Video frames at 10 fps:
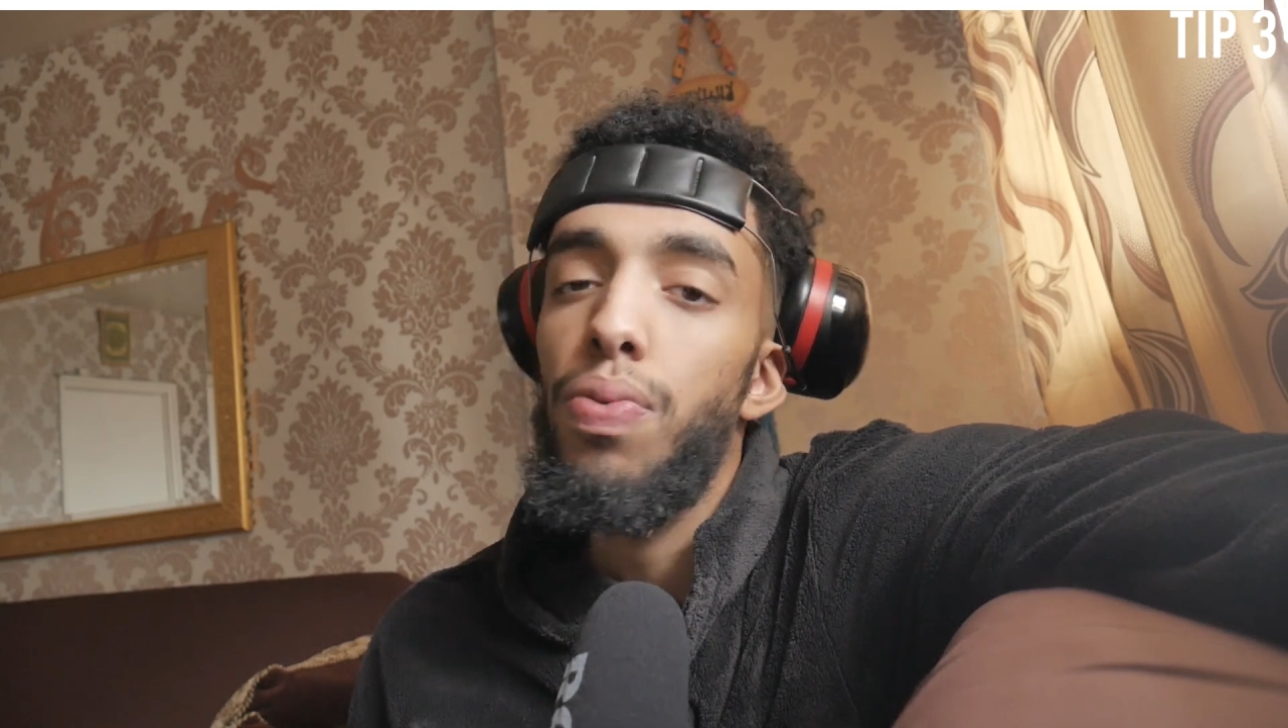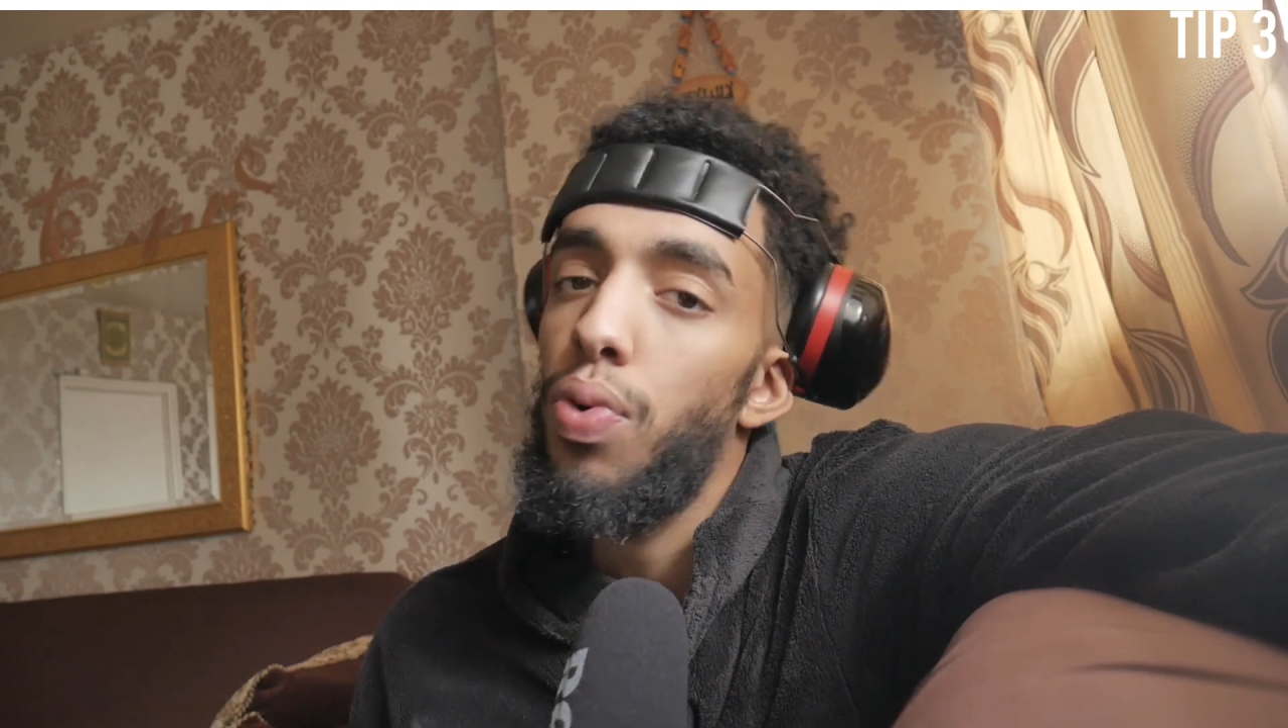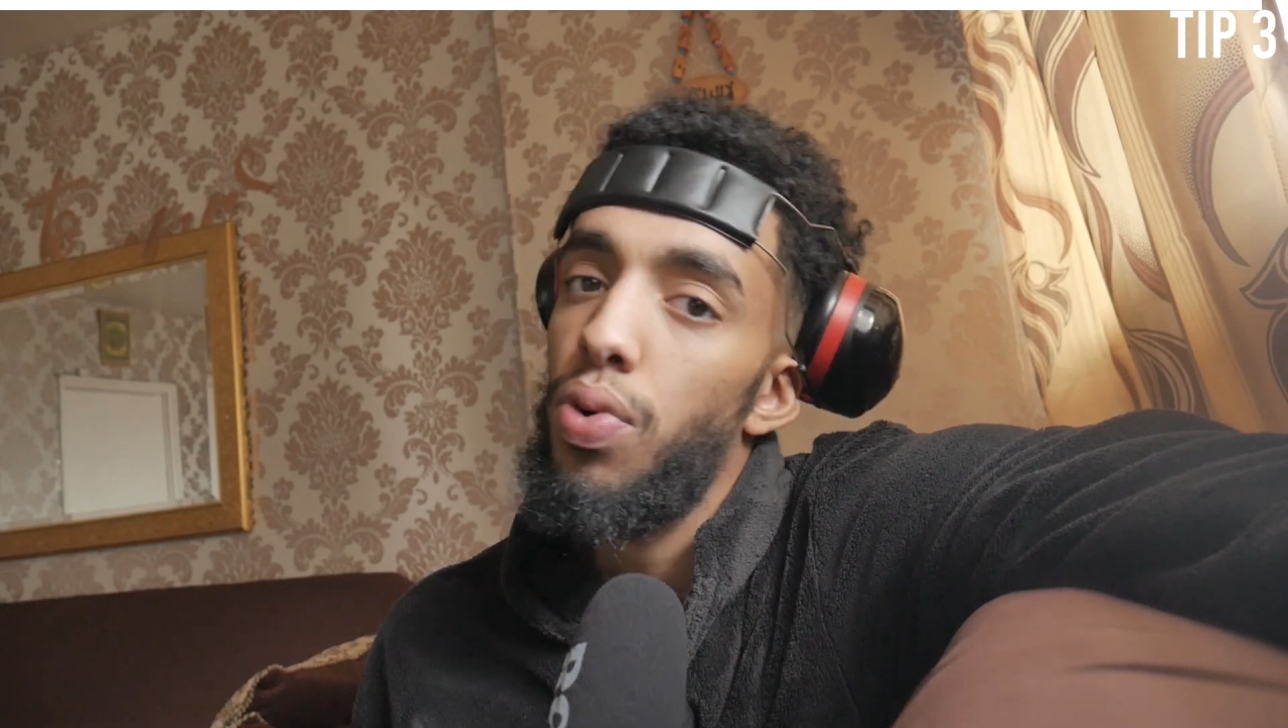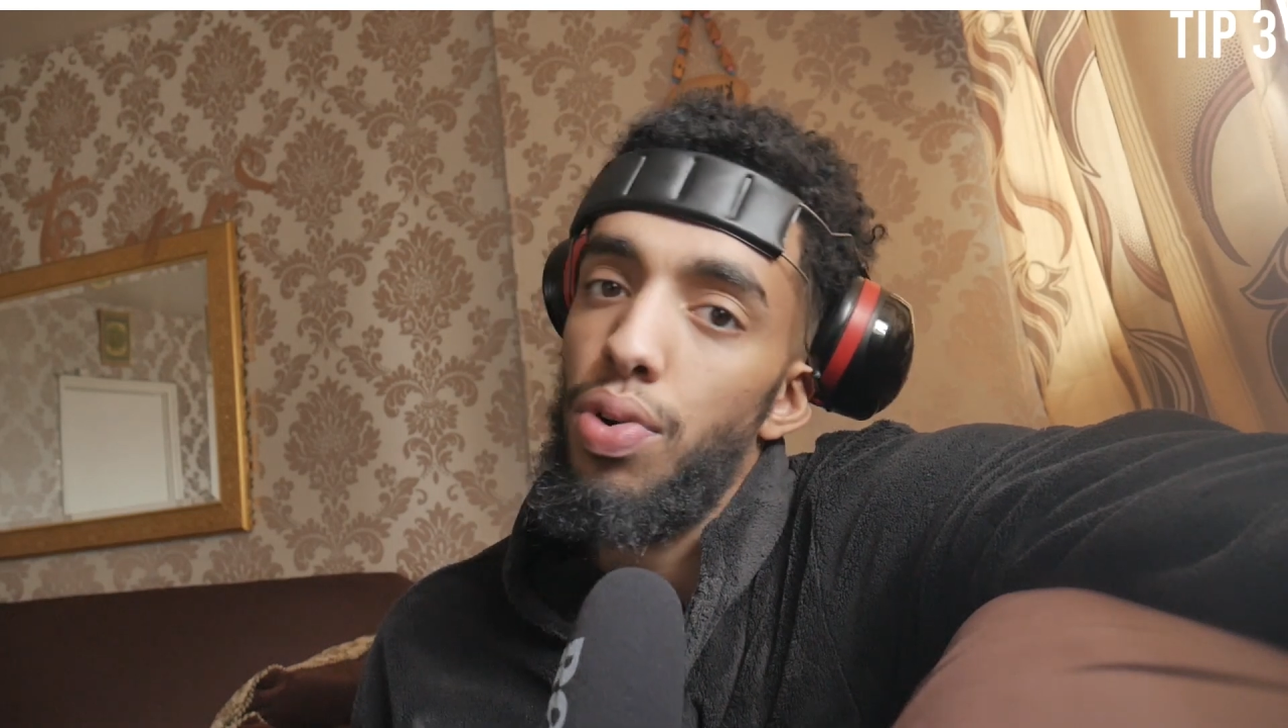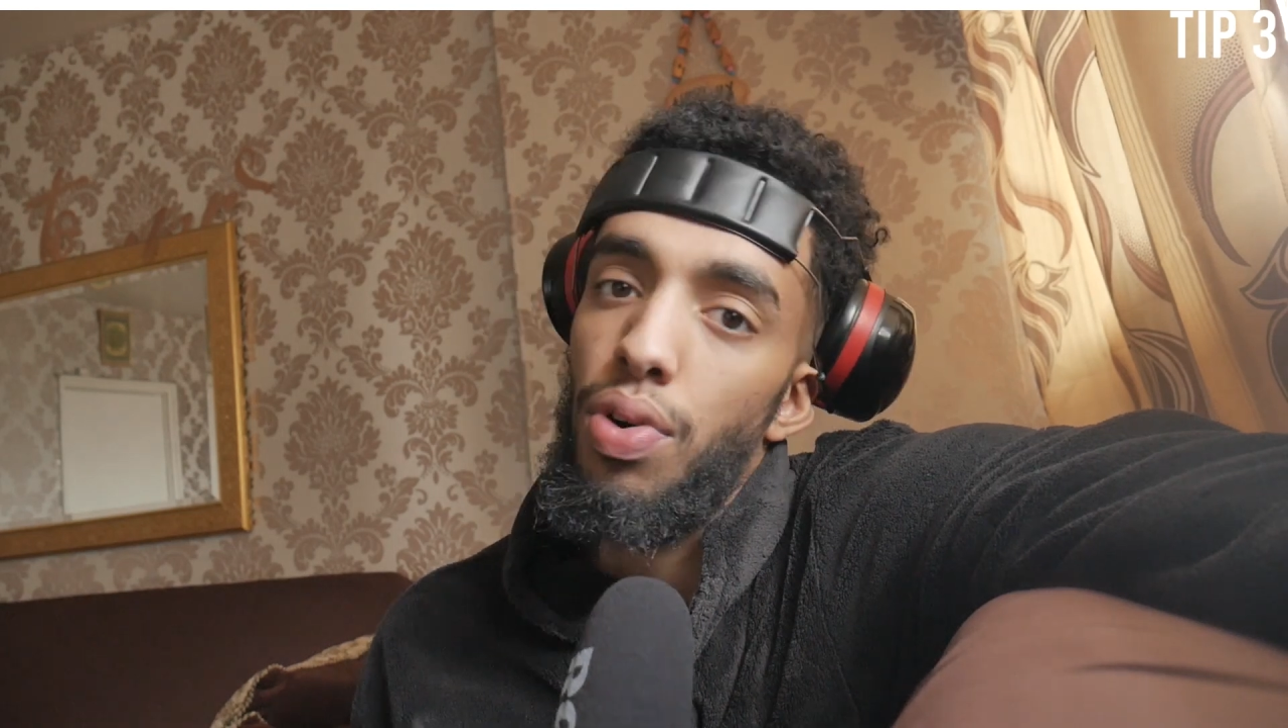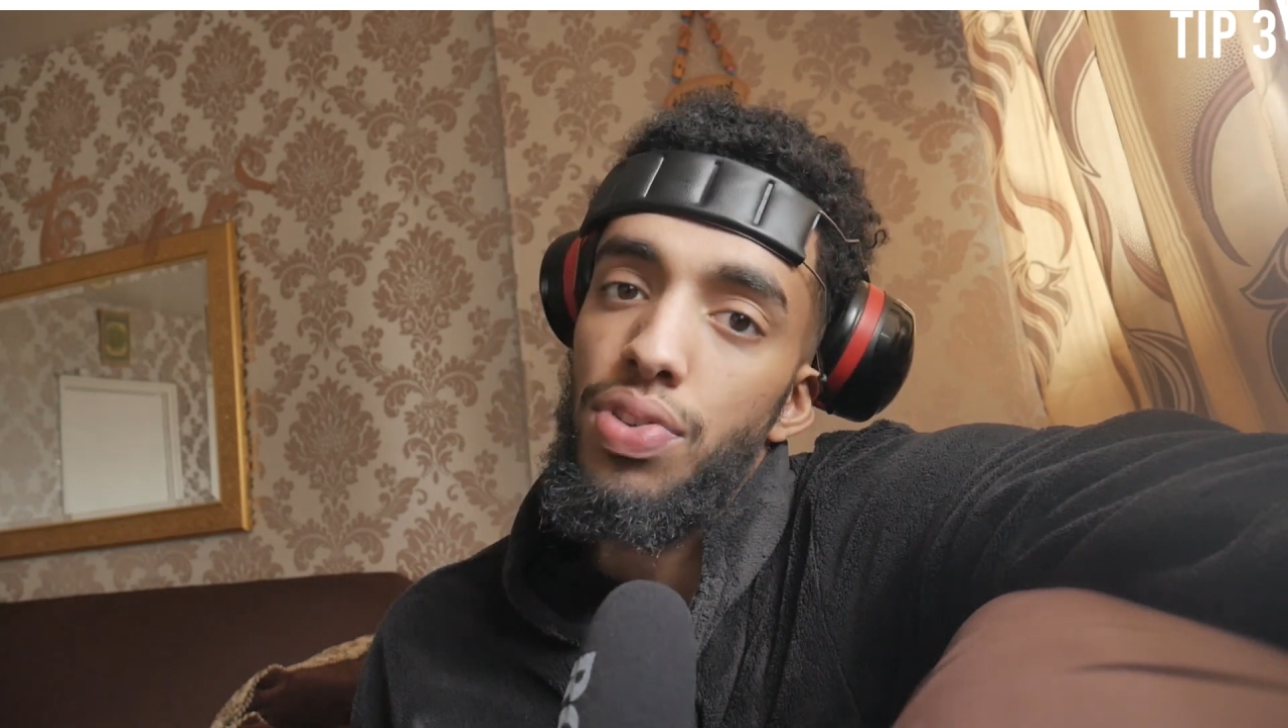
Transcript: 4 of your